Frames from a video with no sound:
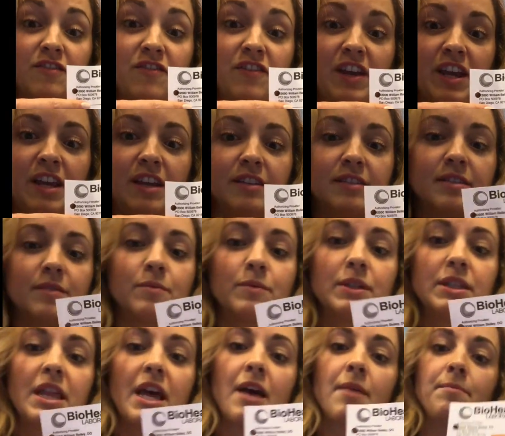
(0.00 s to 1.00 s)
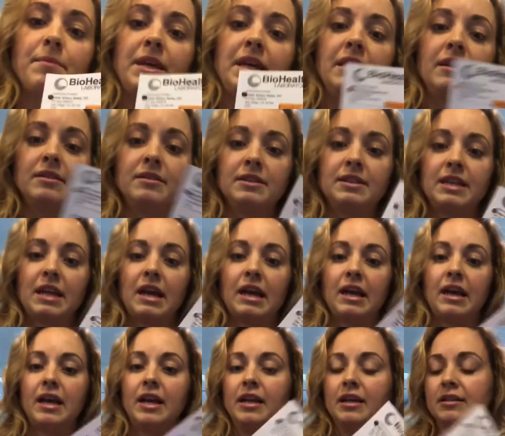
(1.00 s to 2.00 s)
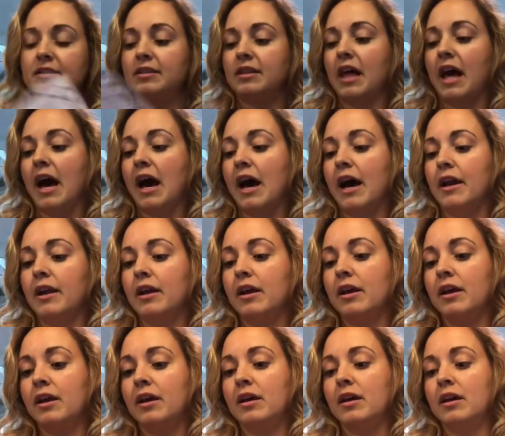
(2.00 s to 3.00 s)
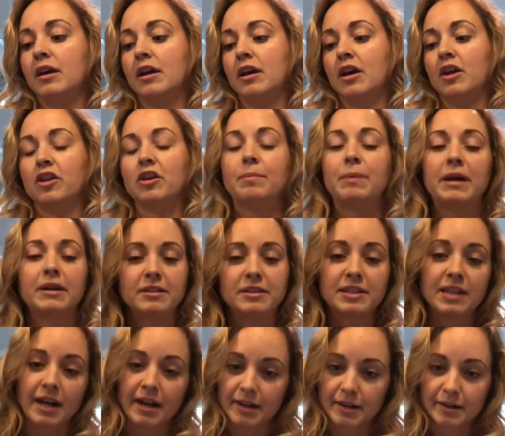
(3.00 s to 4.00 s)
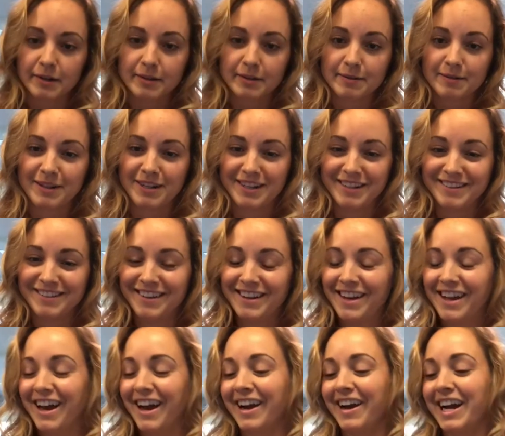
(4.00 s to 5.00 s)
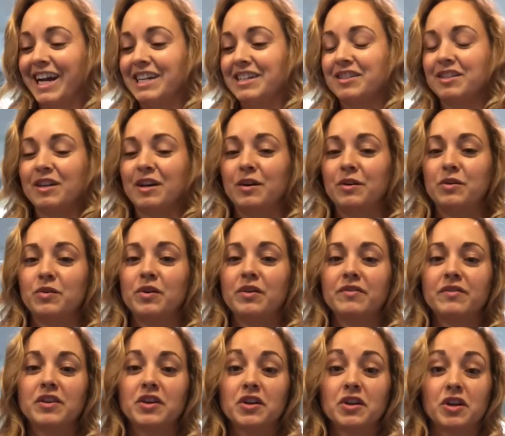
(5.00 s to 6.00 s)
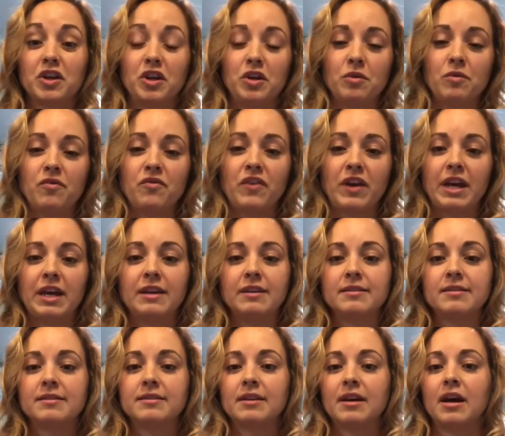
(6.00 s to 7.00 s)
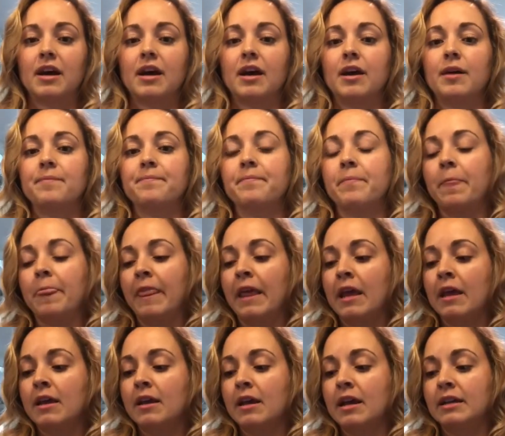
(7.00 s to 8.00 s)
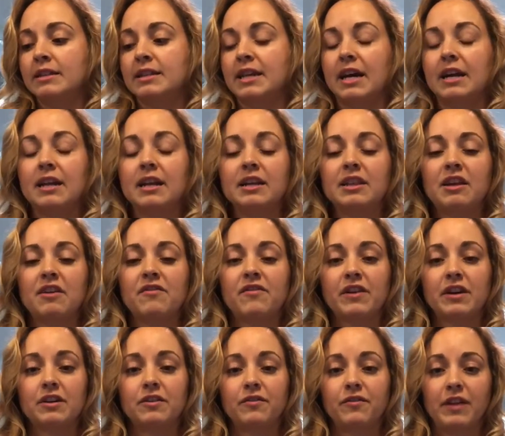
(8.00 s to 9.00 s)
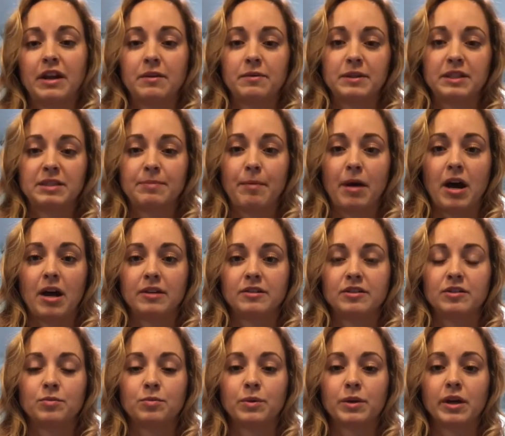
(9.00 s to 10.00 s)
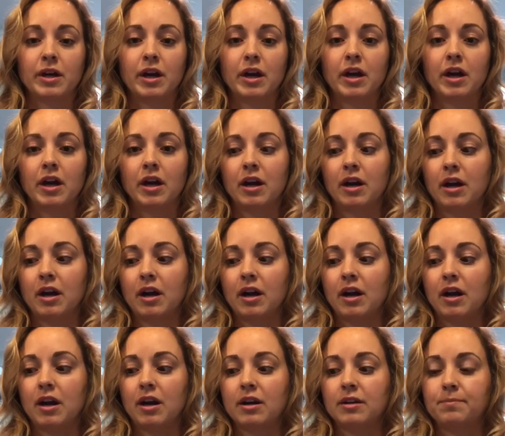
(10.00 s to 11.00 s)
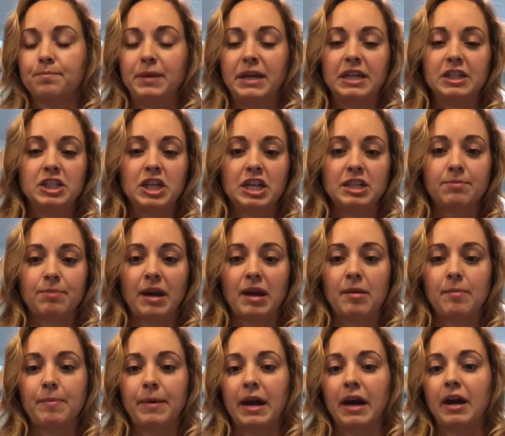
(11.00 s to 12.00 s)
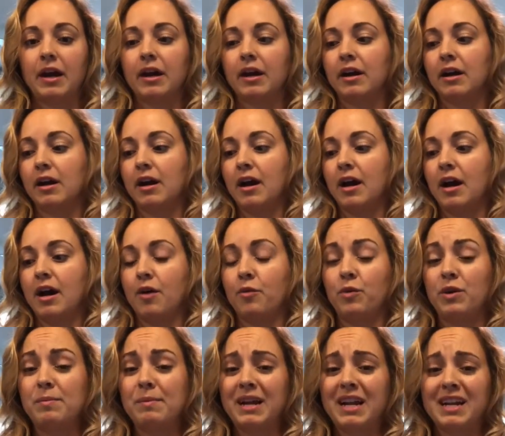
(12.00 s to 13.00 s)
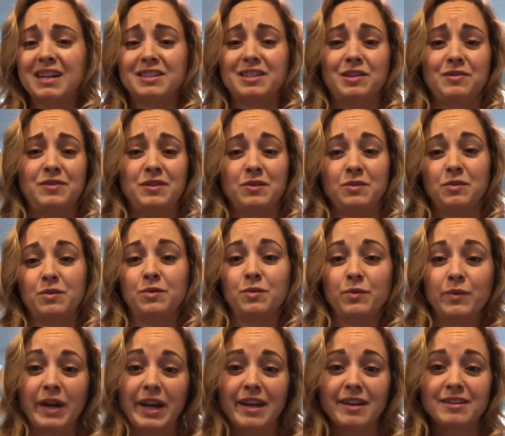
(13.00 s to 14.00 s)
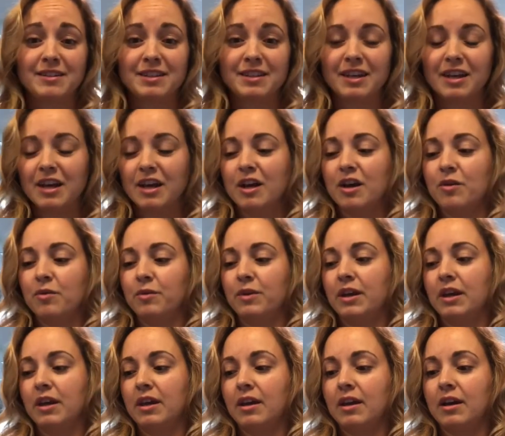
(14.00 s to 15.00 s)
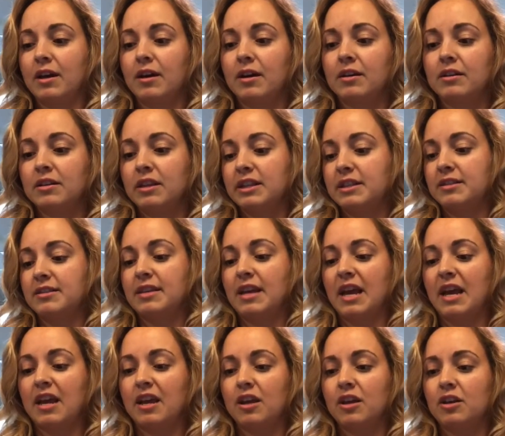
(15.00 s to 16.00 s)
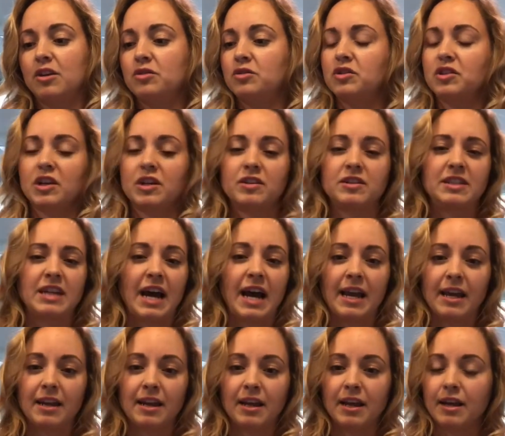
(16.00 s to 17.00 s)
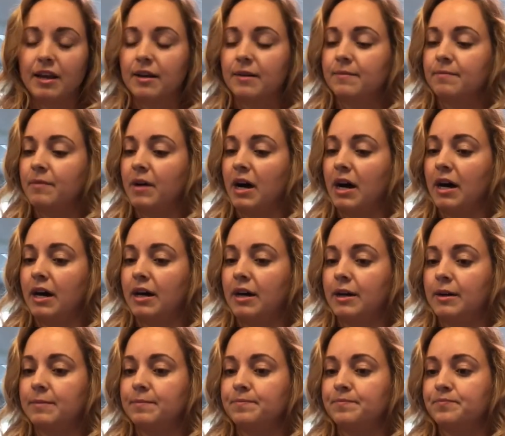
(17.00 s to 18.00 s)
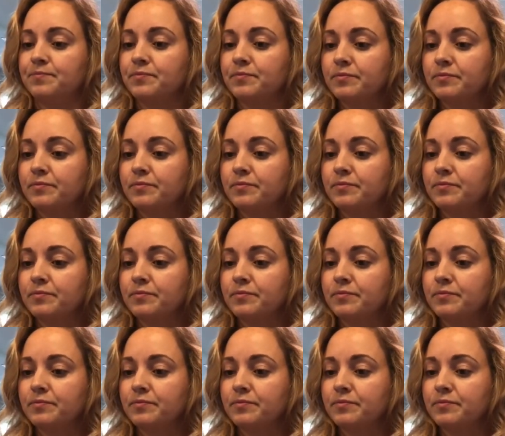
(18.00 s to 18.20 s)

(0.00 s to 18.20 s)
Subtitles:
phase, and what that means is that their body's tired. All right, so you have your acute phase. It's kind of like that fight or flight response. We're being chased by a bear. We might actually feel great. Let's say you start dieting, and